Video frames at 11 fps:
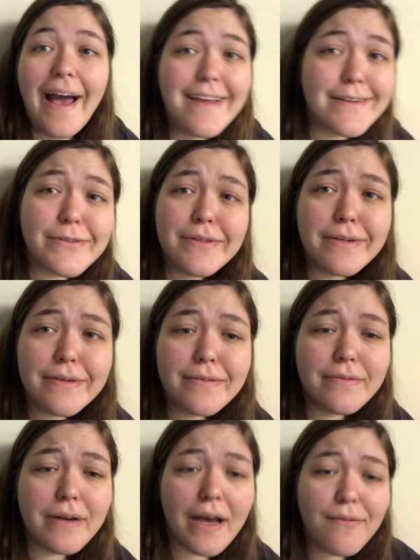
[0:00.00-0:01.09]
I don't
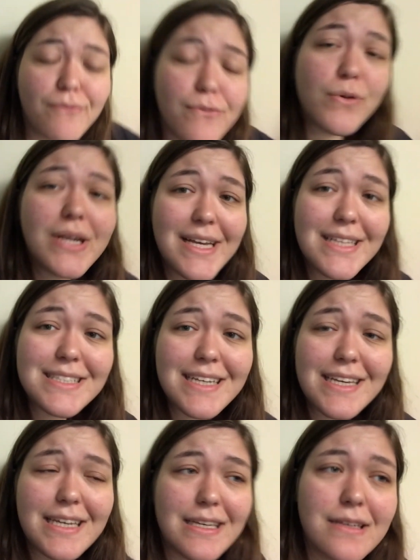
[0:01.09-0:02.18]
know, I'm
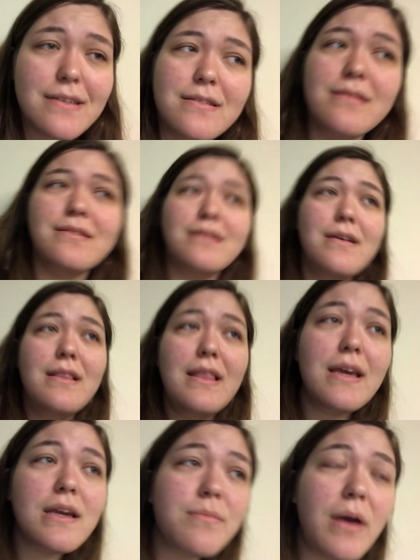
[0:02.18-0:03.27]
freezing.
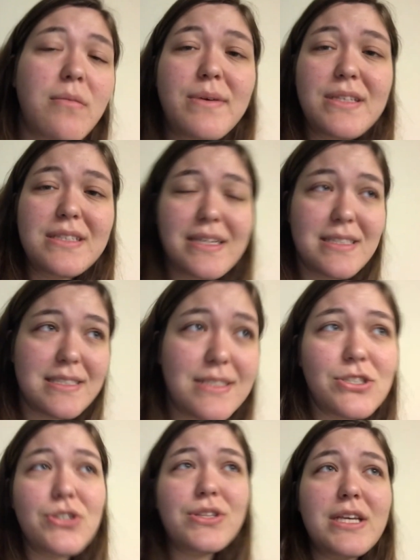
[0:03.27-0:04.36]
Like, my building
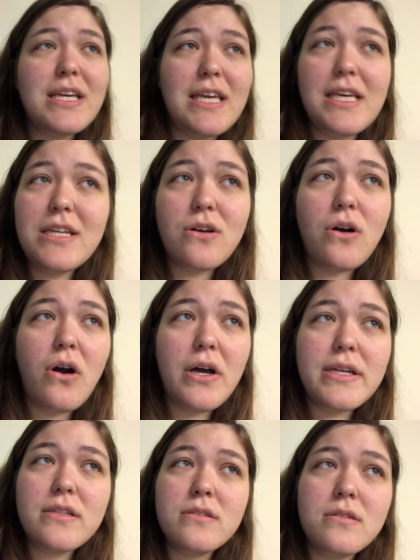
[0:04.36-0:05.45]
didn't turn the heat
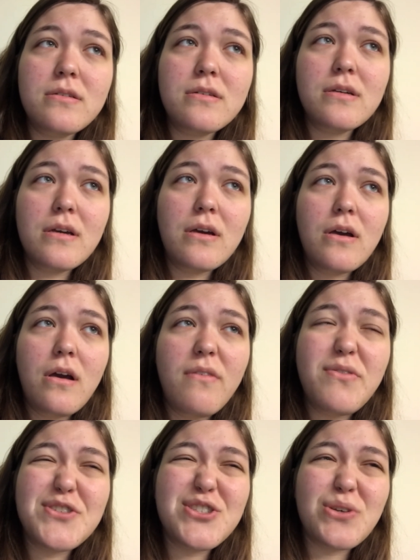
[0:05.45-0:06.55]
on
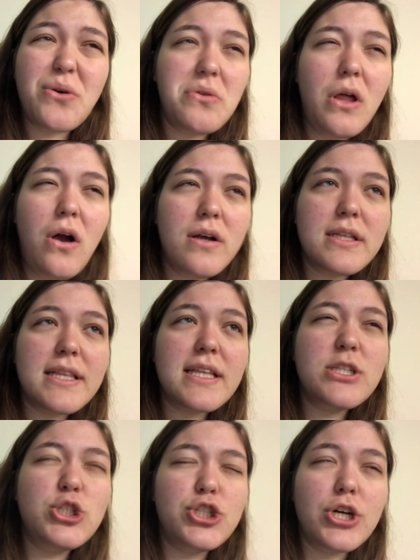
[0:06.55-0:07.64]
for so long. Like,
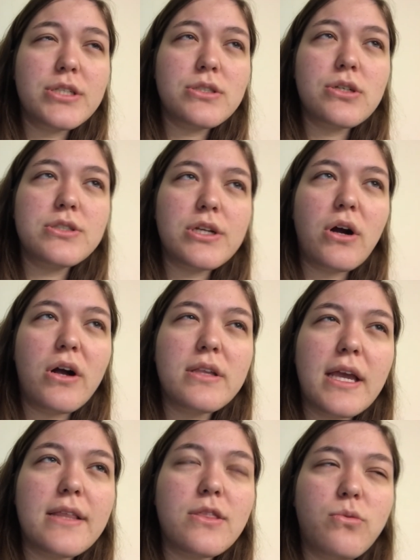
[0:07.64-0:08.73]
they just turned it on,
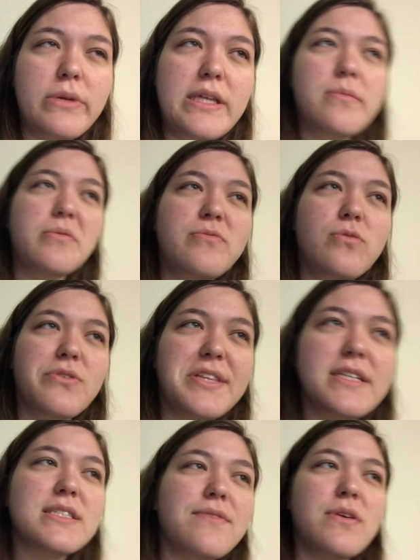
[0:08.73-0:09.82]
like, the week before
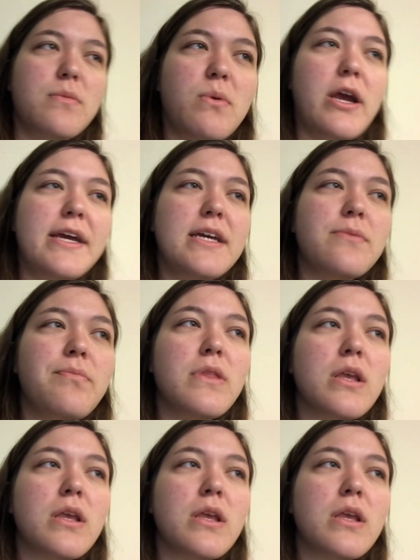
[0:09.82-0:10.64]
Thanksgiving break.